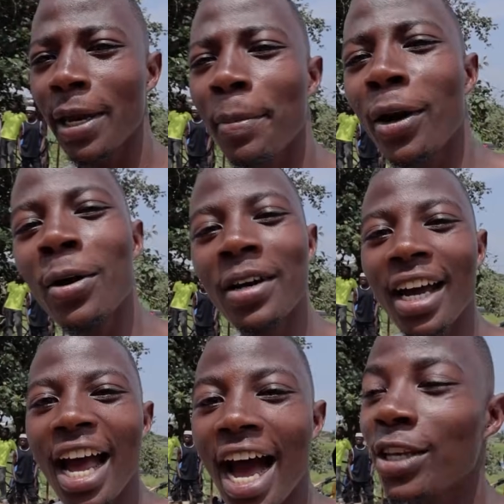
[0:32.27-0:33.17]
keep along
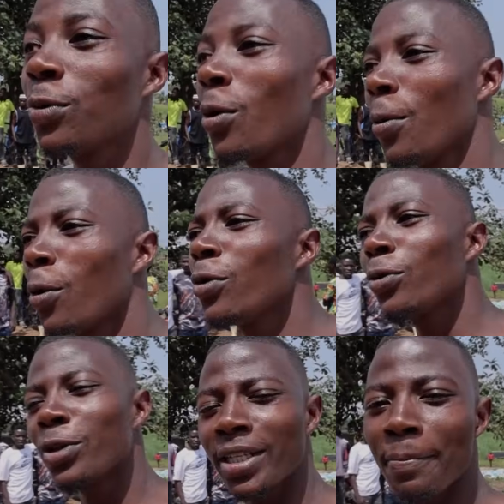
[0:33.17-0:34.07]
as we go. We are going
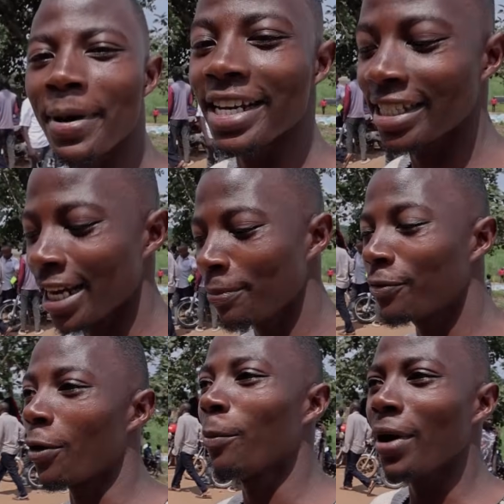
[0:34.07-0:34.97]
to go step by step
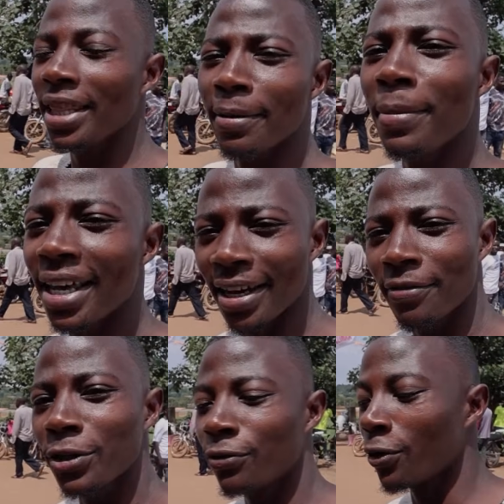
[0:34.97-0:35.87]
from where they buy the
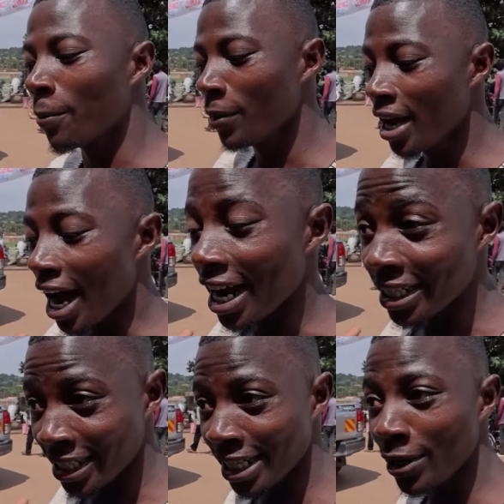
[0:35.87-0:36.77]
fish from
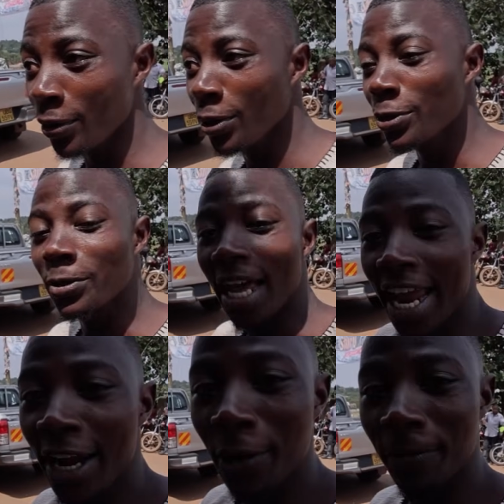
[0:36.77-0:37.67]
until to
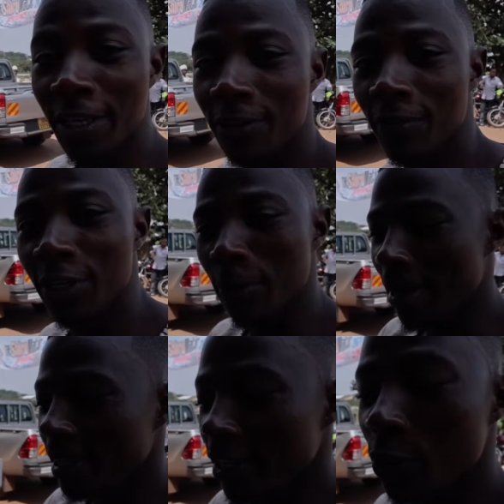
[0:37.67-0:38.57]
the end of this video.
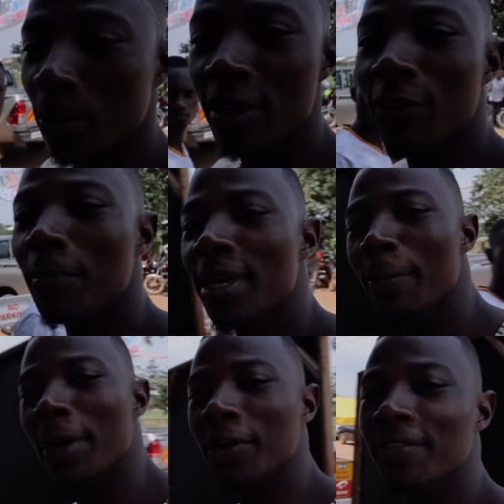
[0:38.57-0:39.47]
But thank you so much for
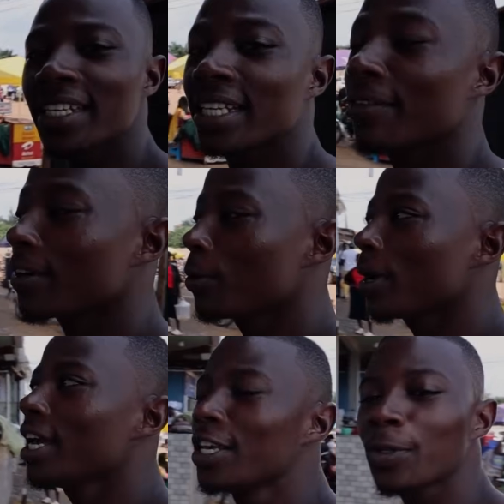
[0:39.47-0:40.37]
being part of Eating the African
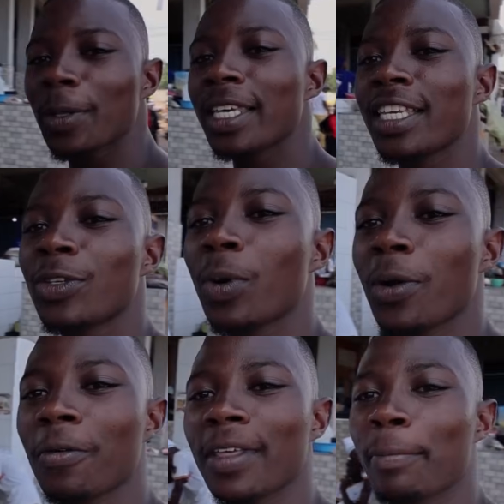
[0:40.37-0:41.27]
Way. So this is
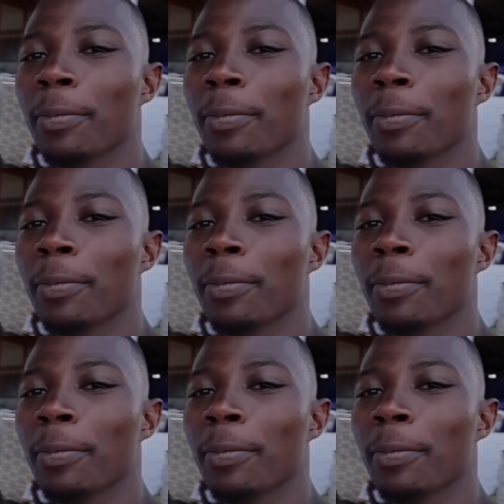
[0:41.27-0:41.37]
one of the